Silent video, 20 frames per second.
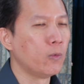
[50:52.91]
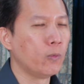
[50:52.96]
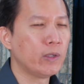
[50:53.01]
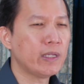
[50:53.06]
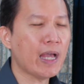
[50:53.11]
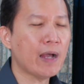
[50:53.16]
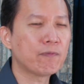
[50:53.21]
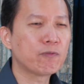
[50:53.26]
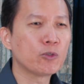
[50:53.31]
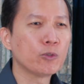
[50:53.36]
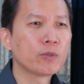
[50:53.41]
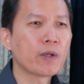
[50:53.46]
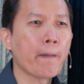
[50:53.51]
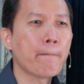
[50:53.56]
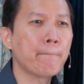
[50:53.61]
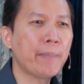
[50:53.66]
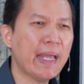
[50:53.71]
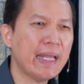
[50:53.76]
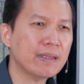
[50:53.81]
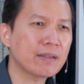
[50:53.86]
We have to
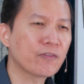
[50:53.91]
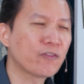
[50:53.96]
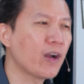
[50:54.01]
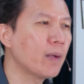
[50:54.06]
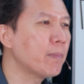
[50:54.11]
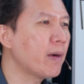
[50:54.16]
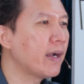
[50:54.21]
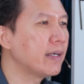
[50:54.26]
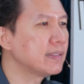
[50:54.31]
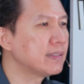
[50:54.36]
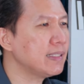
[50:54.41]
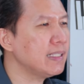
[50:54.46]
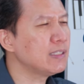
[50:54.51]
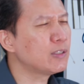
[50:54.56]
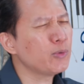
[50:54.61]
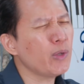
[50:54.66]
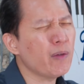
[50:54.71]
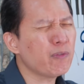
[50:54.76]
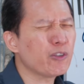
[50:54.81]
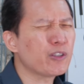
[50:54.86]
repent from our
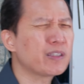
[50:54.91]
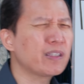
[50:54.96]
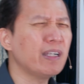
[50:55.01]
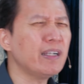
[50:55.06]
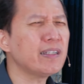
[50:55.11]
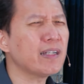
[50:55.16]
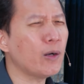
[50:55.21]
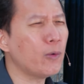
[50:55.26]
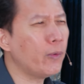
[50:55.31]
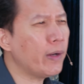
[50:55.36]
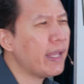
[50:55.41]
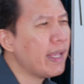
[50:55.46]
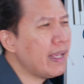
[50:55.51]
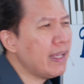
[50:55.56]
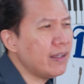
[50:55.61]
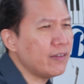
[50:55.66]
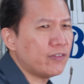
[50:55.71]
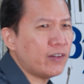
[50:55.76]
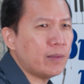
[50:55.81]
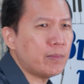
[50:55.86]
sins. We have to turn
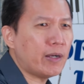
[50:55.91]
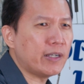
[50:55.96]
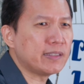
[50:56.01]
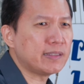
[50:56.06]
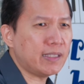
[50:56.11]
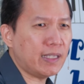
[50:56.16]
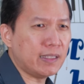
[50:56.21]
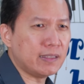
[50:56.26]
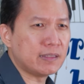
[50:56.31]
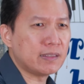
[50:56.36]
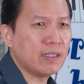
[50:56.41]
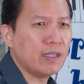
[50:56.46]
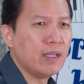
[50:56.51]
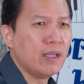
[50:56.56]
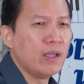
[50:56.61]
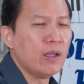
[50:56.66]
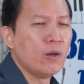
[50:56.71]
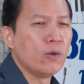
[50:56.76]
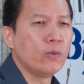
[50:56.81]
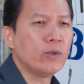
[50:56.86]
away from our sins.
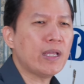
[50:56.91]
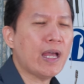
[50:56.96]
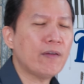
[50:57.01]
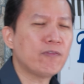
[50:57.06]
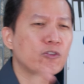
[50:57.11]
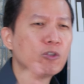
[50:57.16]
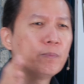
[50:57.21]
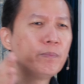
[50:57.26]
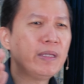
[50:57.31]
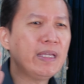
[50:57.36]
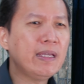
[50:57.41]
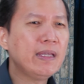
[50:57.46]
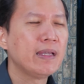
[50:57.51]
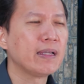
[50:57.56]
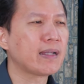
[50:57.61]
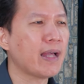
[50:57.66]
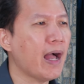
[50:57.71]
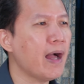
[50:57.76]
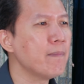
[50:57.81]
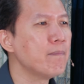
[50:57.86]
We have to
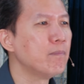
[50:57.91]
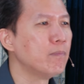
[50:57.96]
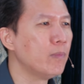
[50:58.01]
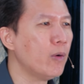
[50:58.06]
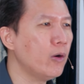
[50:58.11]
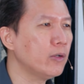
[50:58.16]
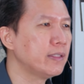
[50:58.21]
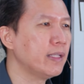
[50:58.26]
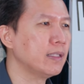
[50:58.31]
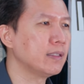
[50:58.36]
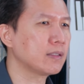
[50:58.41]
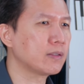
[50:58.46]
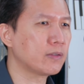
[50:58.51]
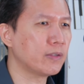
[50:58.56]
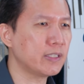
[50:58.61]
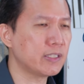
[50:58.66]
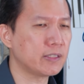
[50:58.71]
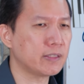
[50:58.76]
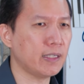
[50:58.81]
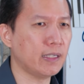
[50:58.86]
become model
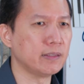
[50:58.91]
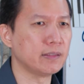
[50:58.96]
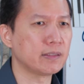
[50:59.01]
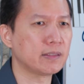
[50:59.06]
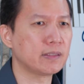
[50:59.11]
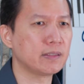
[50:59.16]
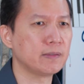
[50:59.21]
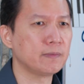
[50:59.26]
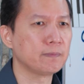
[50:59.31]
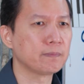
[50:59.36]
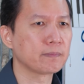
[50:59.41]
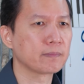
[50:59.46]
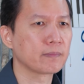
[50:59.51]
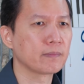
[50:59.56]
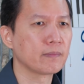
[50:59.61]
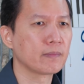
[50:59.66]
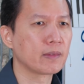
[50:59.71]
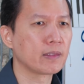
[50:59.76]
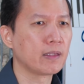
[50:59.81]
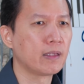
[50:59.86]
Christians.
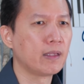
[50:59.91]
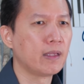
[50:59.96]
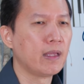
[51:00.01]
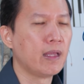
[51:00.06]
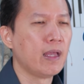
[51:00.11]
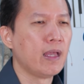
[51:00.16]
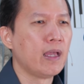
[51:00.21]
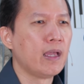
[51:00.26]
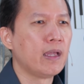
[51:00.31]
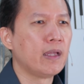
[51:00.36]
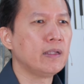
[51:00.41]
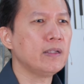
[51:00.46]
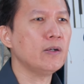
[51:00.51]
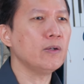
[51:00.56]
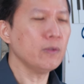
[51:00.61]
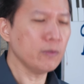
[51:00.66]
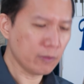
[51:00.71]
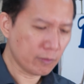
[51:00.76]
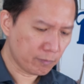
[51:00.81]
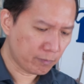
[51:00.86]
You know,